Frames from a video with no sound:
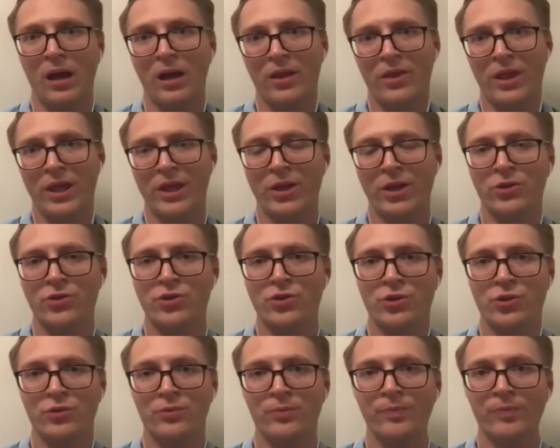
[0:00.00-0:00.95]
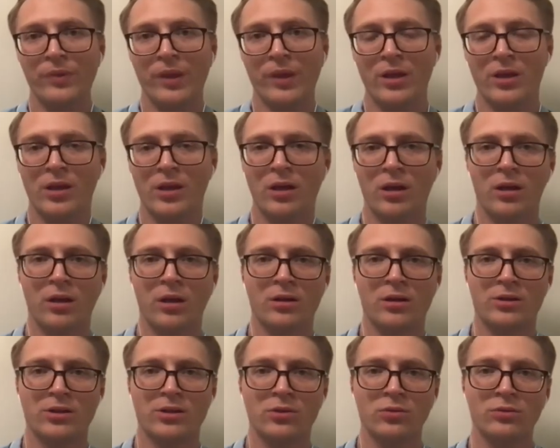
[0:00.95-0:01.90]
thank you, June.
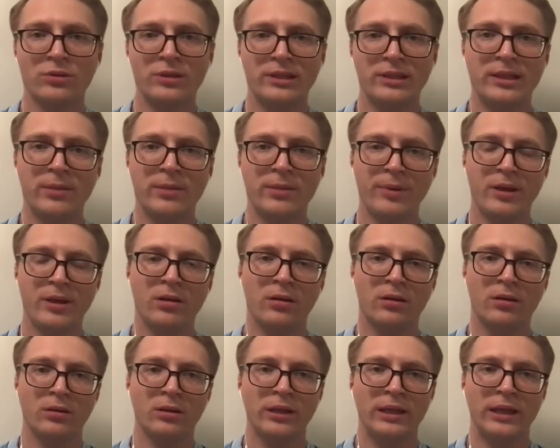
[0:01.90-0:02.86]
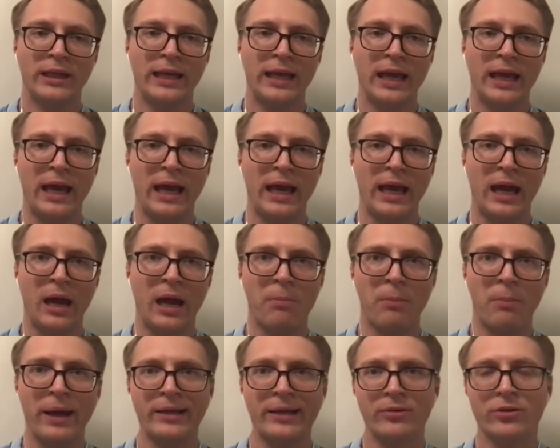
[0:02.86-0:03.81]
So typically,
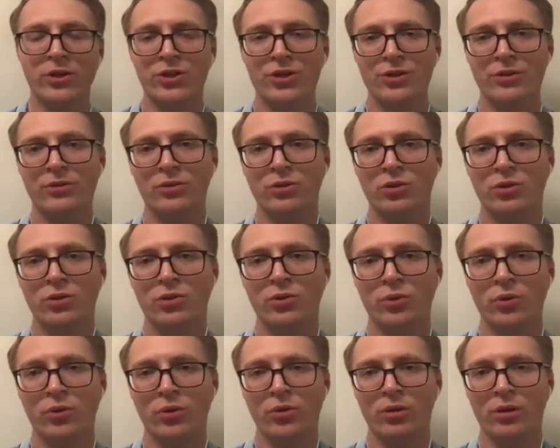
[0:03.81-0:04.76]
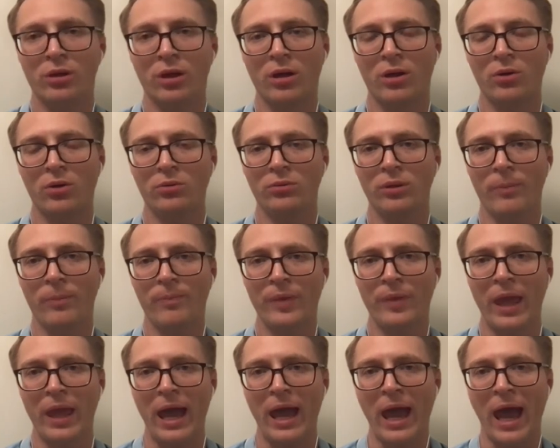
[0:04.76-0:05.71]
migration to the cloud
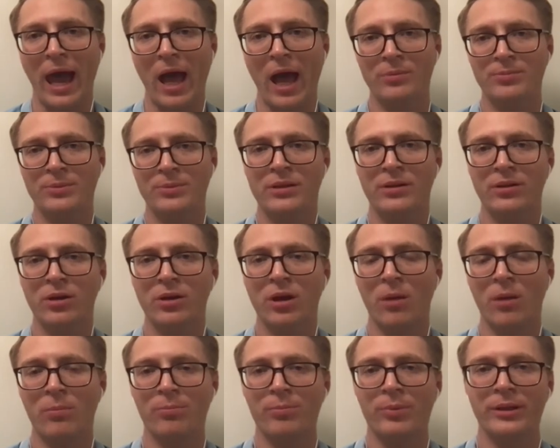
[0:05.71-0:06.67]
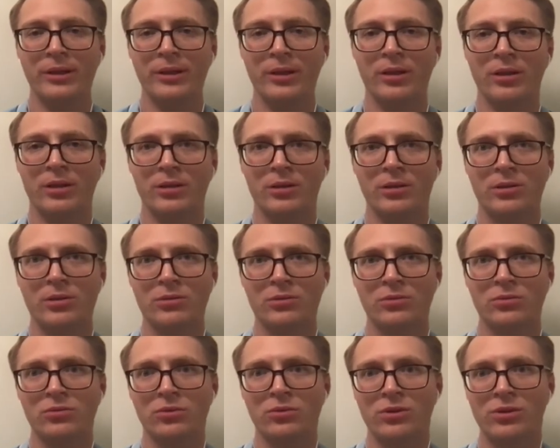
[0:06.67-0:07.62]
helps the company
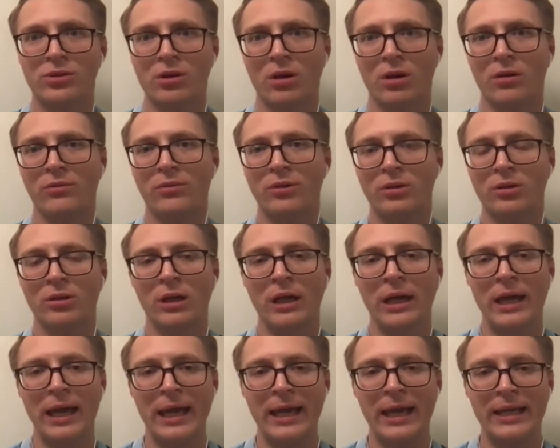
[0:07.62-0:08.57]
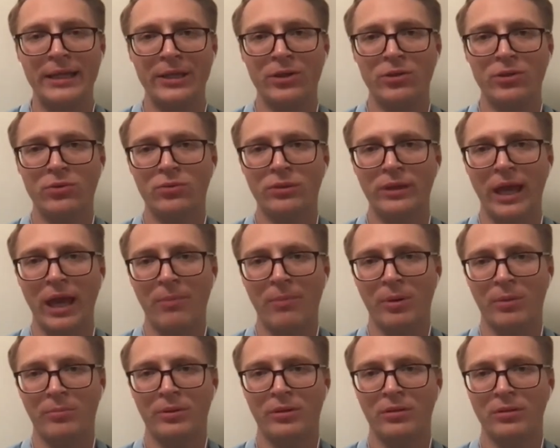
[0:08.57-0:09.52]
to discover new
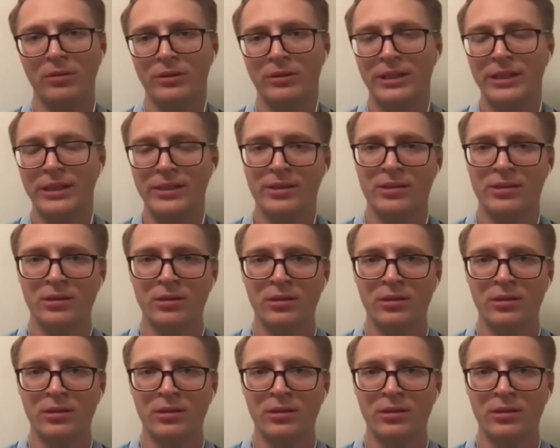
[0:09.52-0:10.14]
capabilities